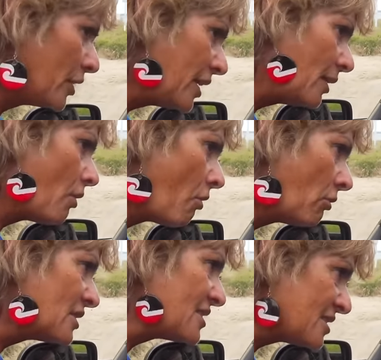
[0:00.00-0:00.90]
working
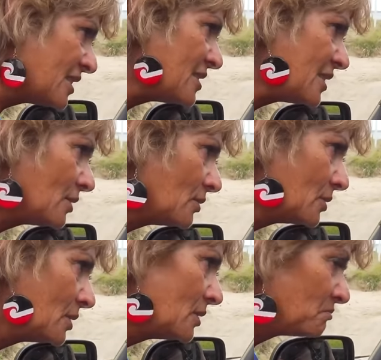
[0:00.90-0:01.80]
on ceasing
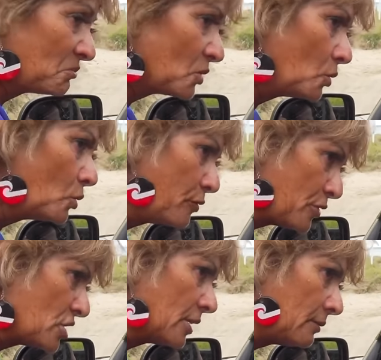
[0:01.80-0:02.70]
all
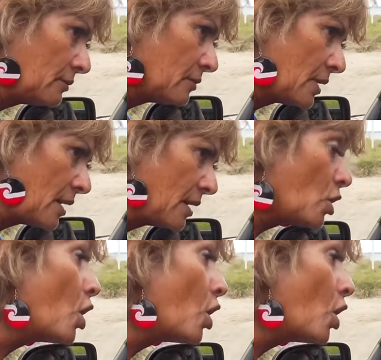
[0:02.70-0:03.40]
fishing uh,